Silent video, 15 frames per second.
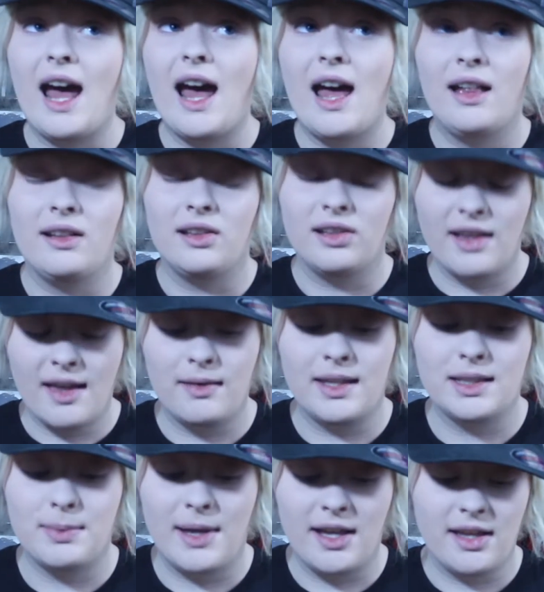I love
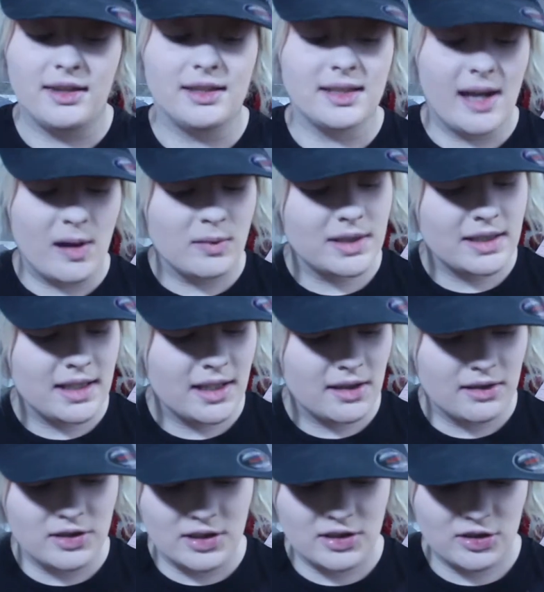this palette. The tones in
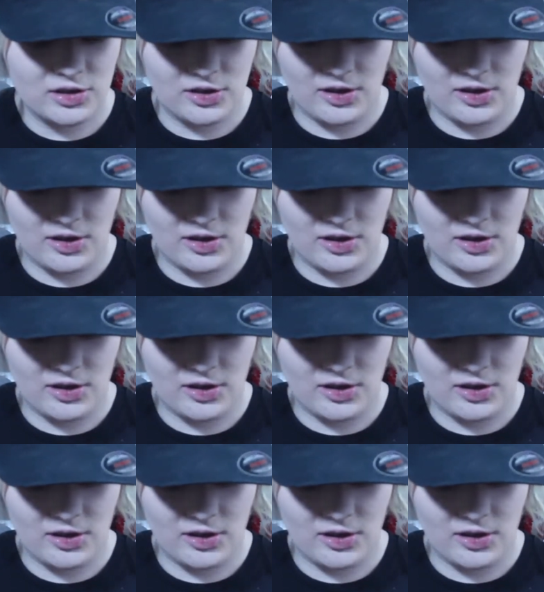here just